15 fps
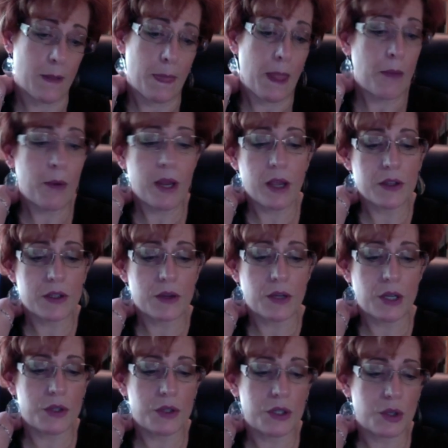We also
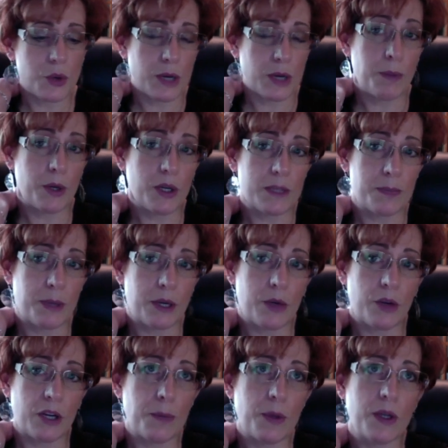used QuickBooks, but
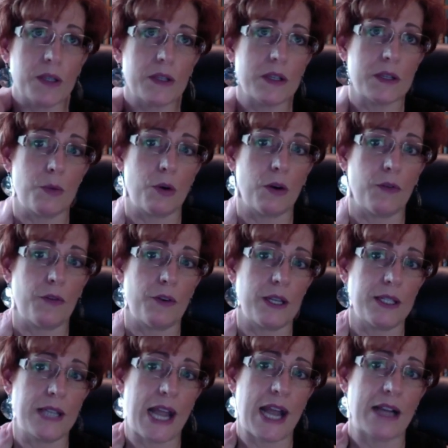QuickBooks is more for
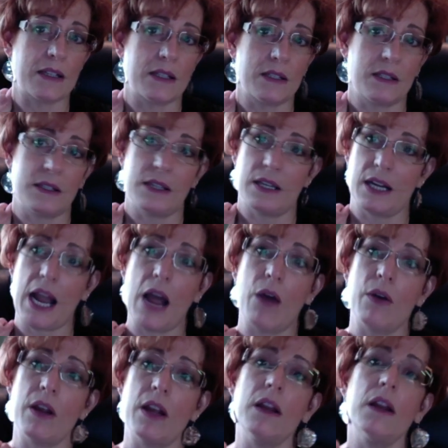the taxes and
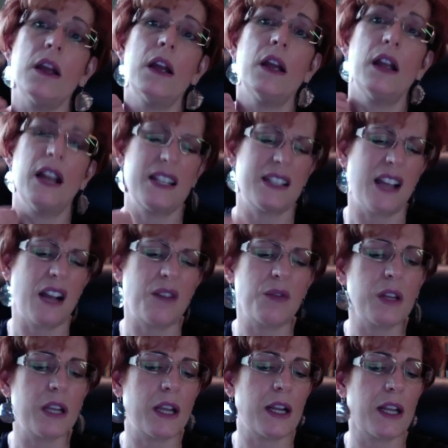accounting. It's not
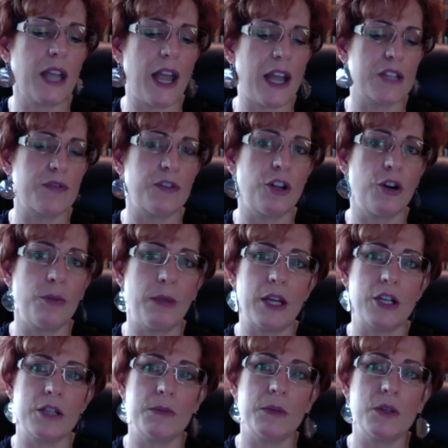really a cash flow
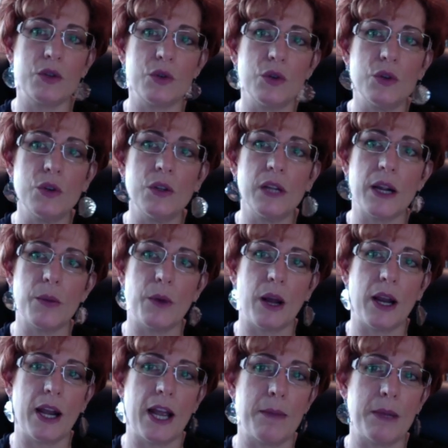management tool like
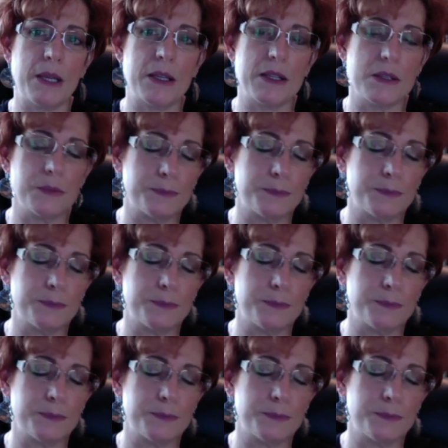YNAB is.